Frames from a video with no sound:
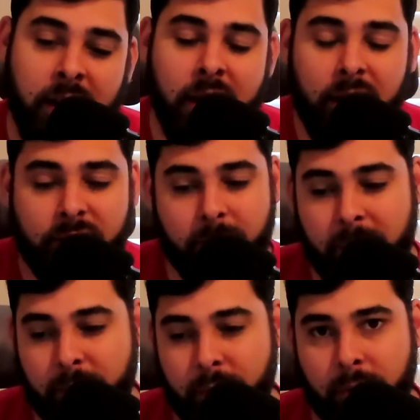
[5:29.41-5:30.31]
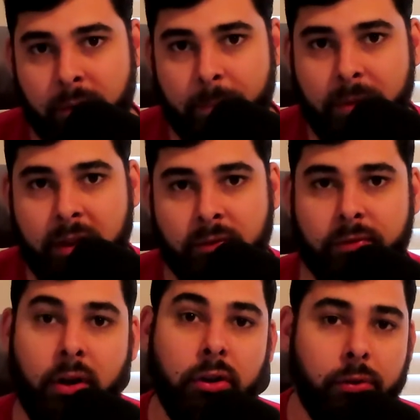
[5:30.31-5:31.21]
and some people didn't
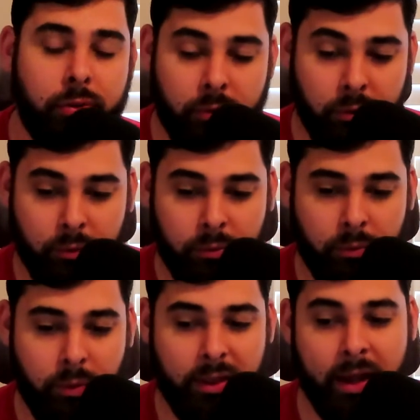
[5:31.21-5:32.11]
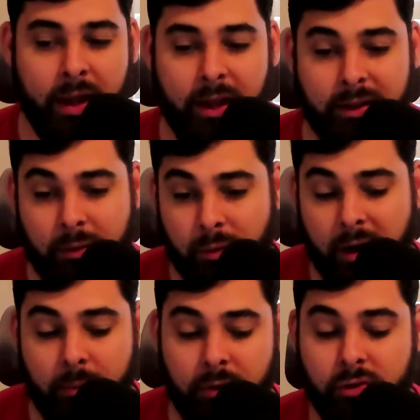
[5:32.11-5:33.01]
follow through with that, and they weren't
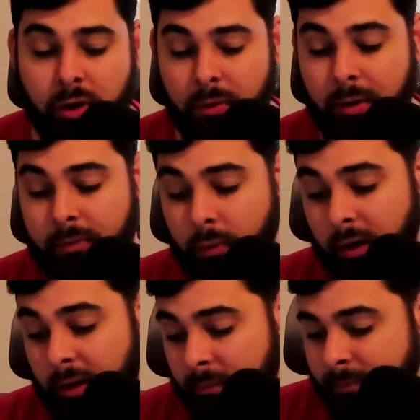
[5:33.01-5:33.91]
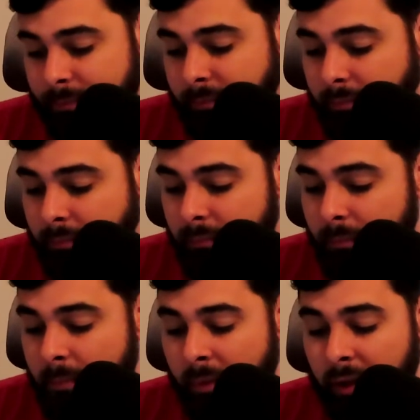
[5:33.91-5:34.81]
able to show up for it.
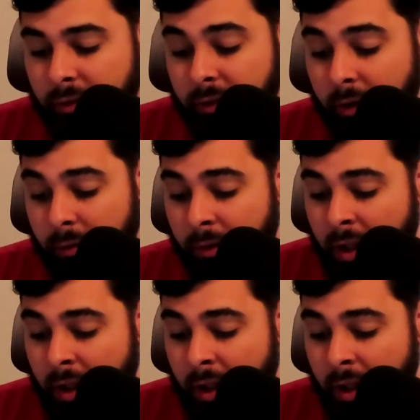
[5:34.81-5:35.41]
So